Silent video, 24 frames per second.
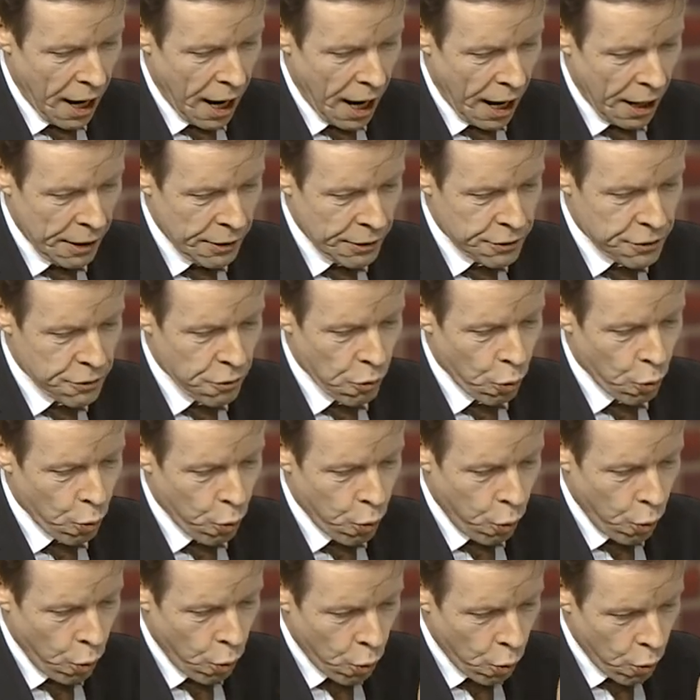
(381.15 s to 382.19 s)
and
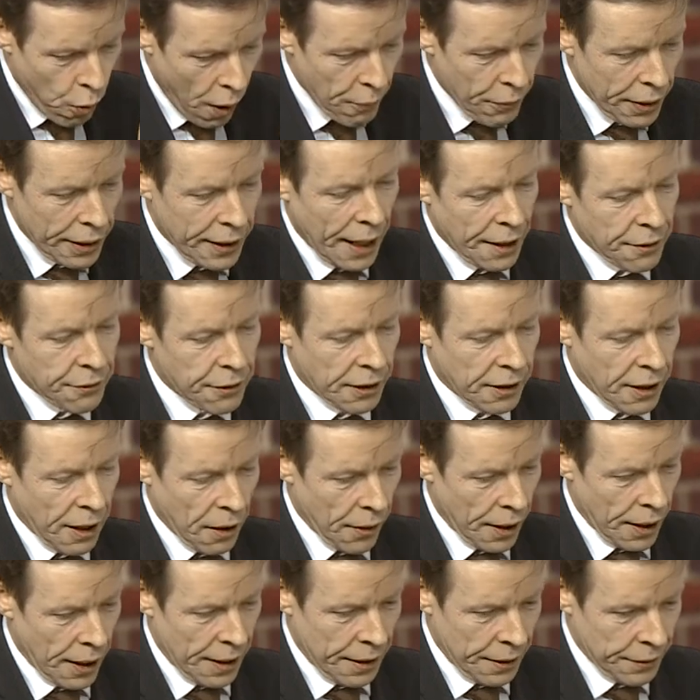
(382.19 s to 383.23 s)
when we get the
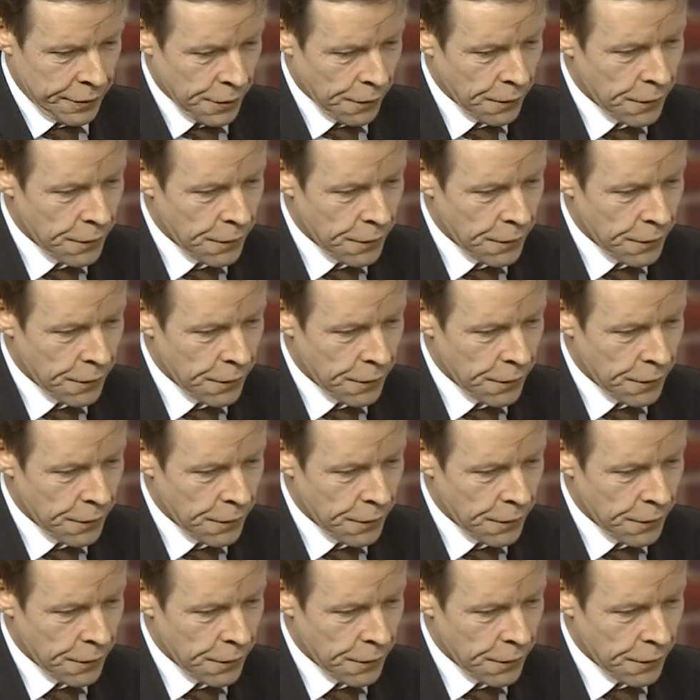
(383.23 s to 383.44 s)
go ahead.